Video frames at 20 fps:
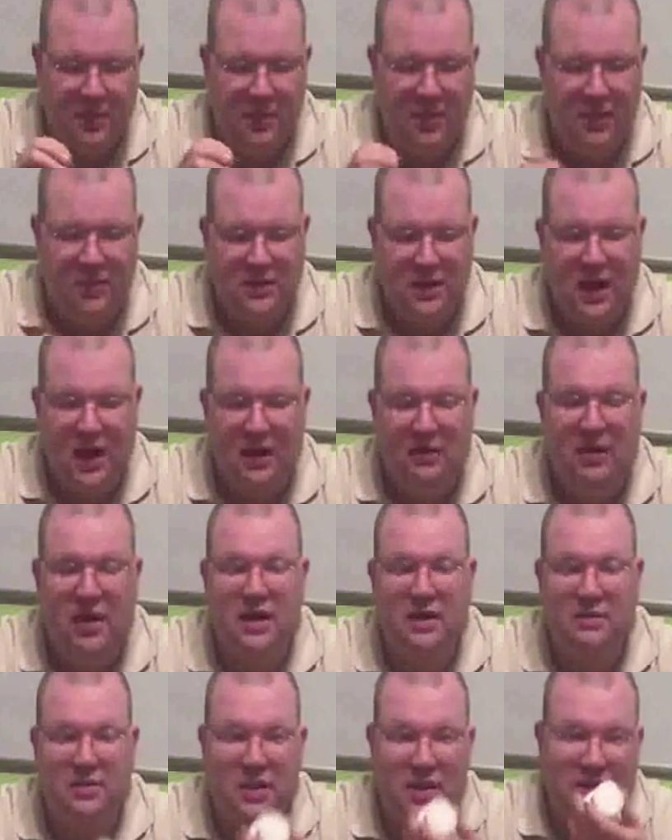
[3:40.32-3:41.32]
Now I
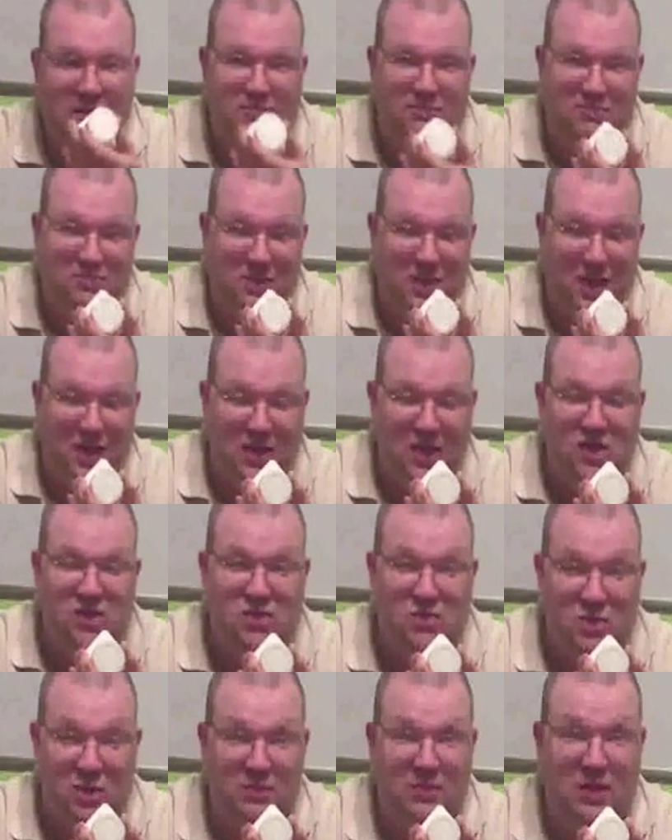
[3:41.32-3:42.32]
recommend, unless you
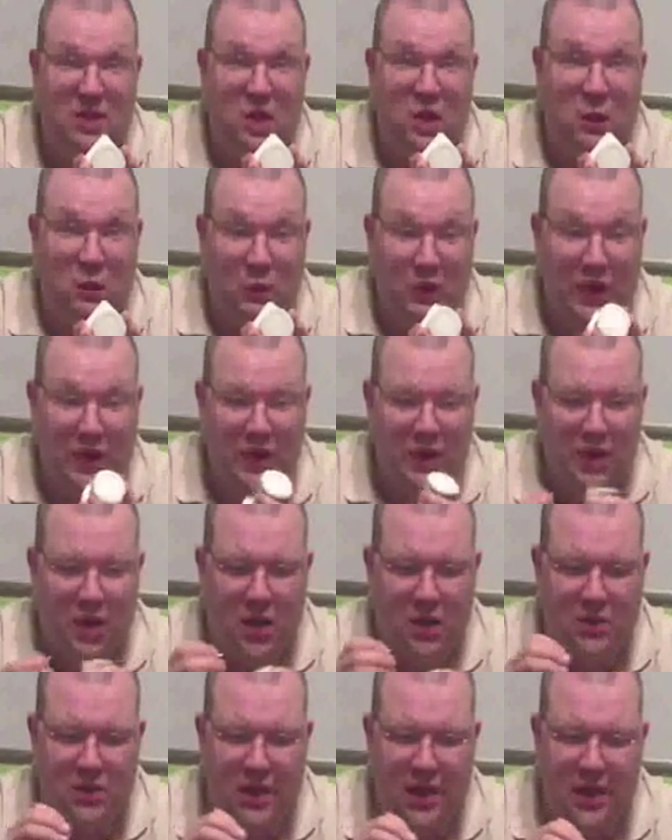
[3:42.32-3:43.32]
want to be here a really long
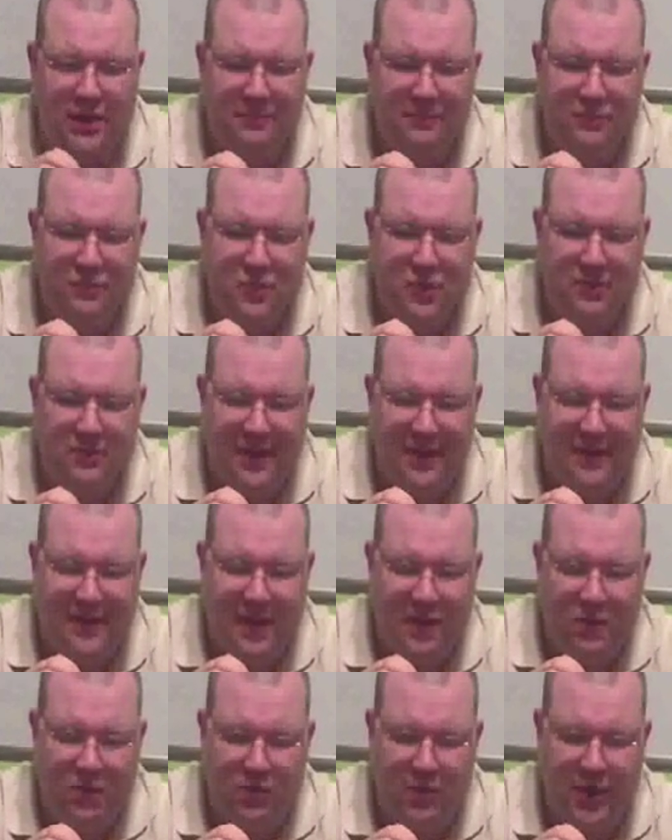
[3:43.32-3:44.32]
time, you make that
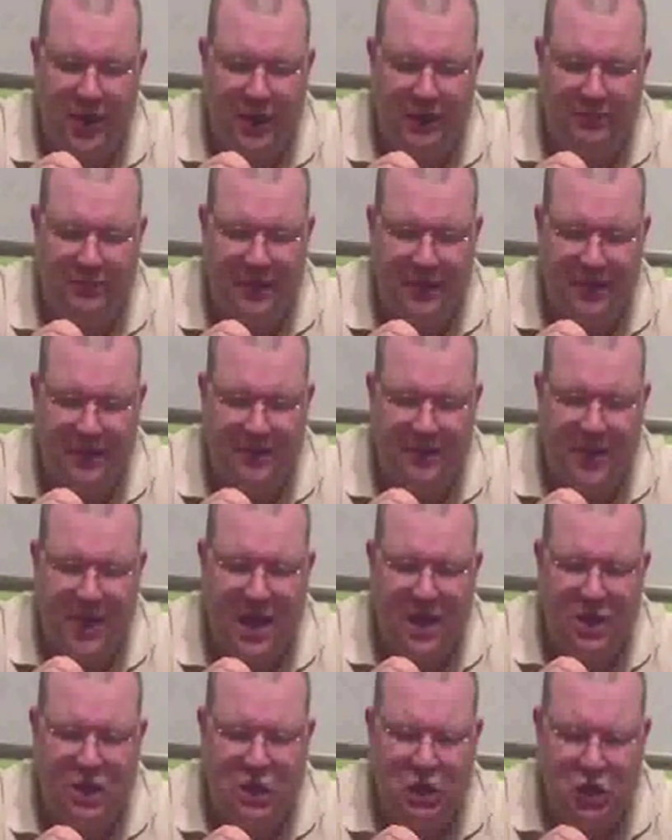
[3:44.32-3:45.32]
hole kind of big. Not
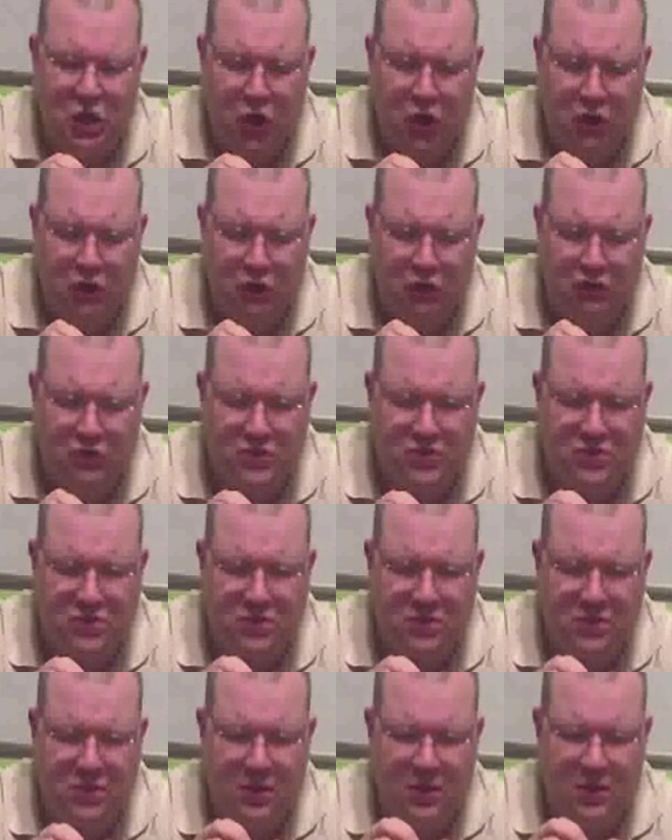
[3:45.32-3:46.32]
huge.
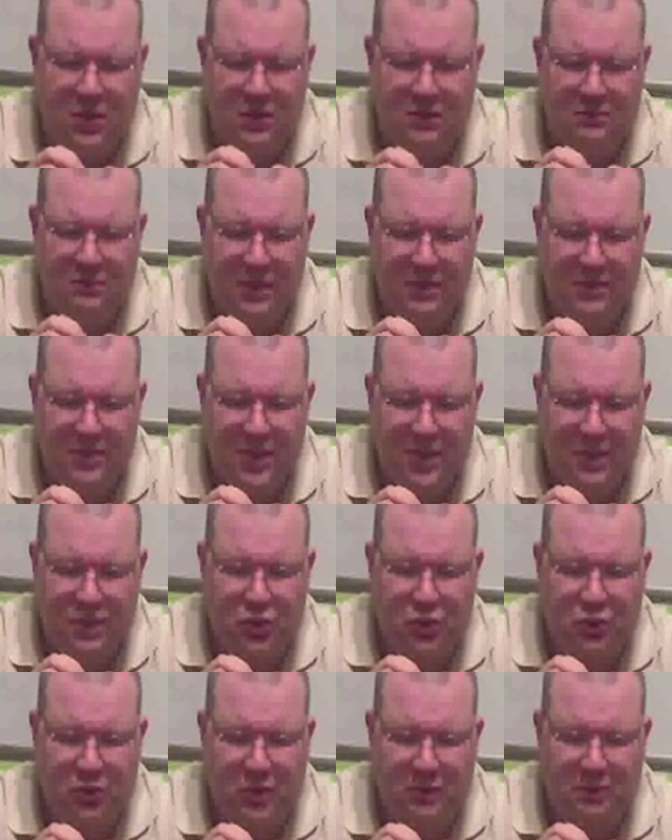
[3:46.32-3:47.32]
Maybe like
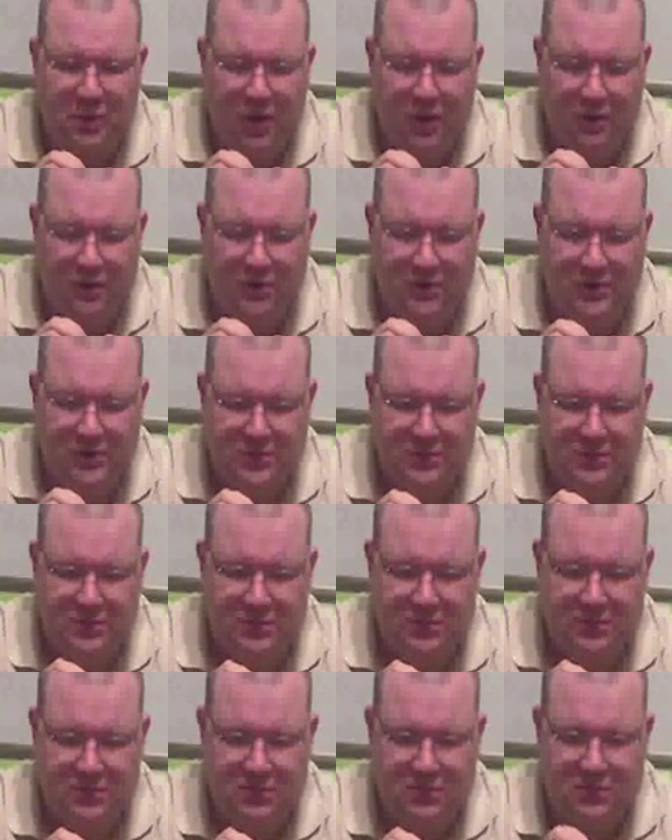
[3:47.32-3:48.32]
3 pokes.
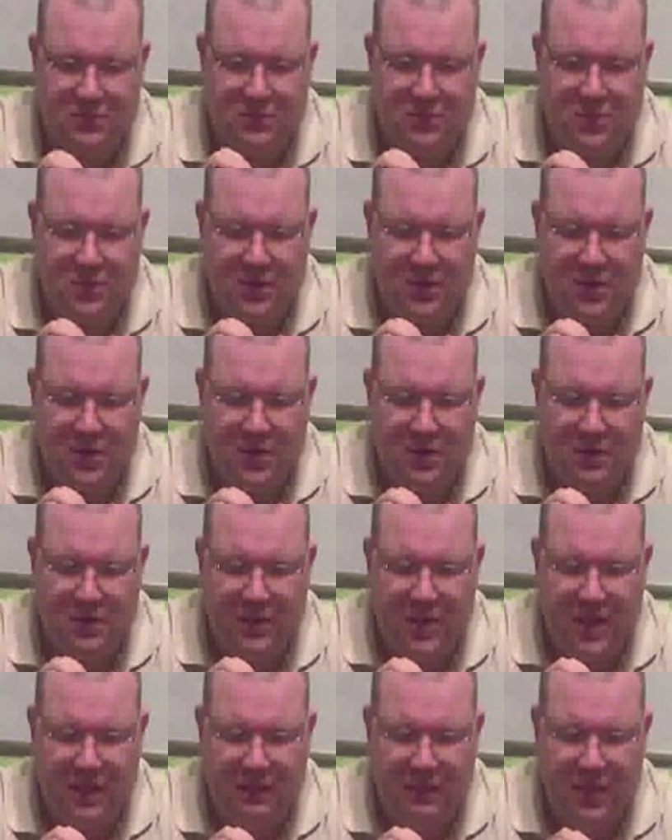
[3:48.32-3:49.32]

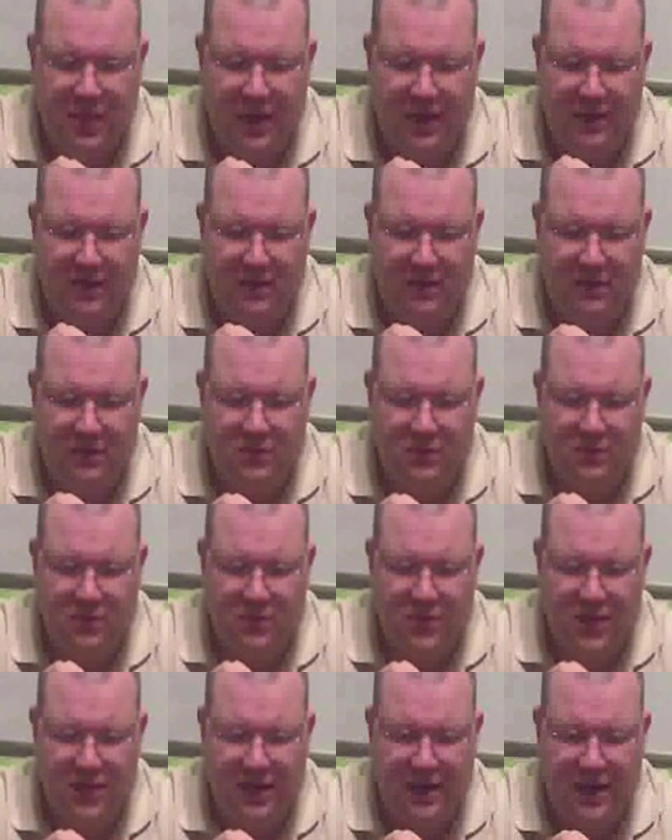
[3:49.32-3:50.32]
That way, you
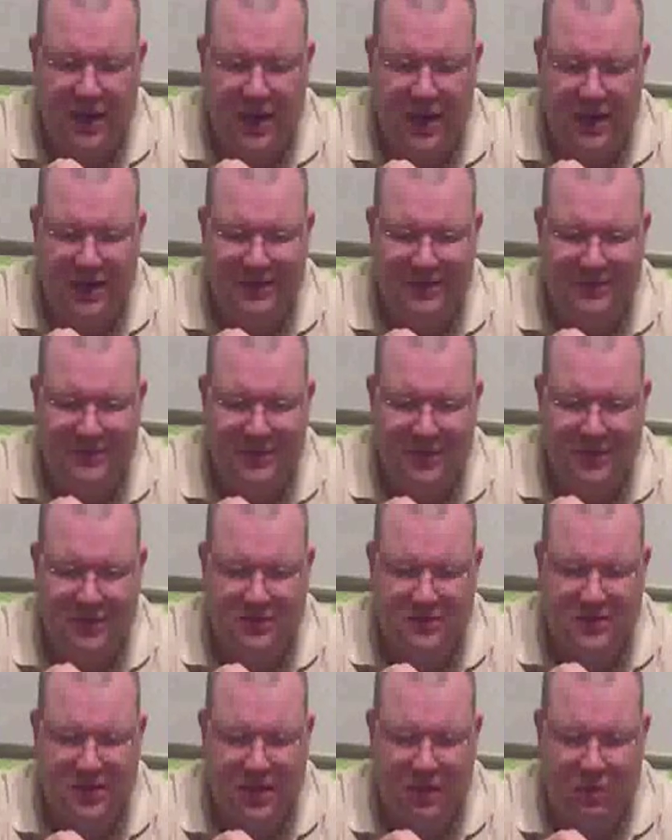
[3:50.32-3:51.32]
got a nice, and just
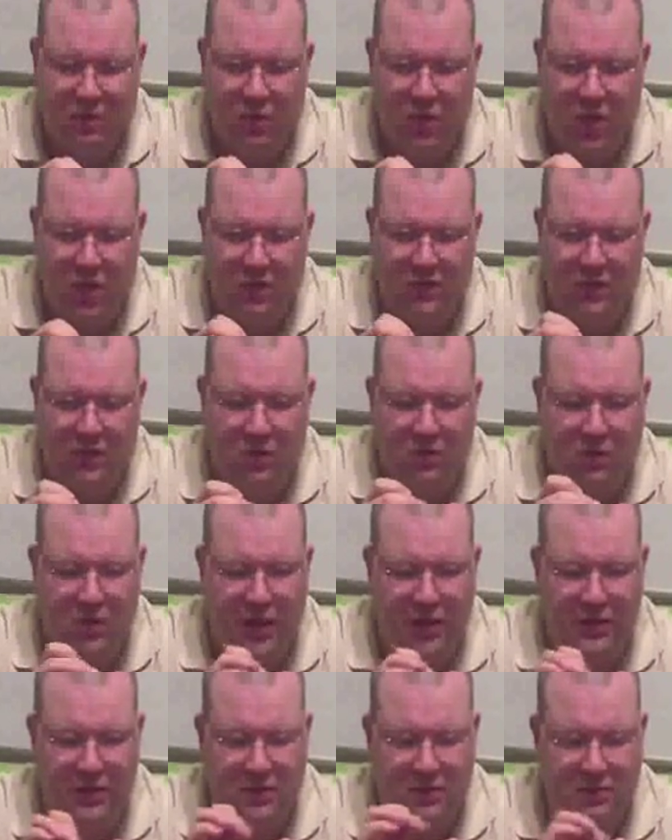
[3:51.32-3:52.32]
kind of wall the hole out
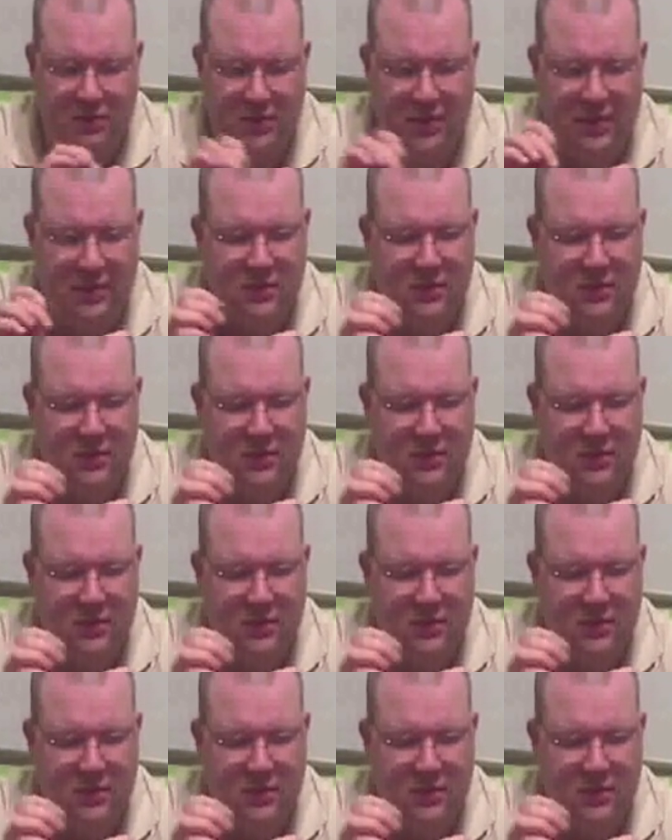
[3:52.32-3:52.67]
a little bit.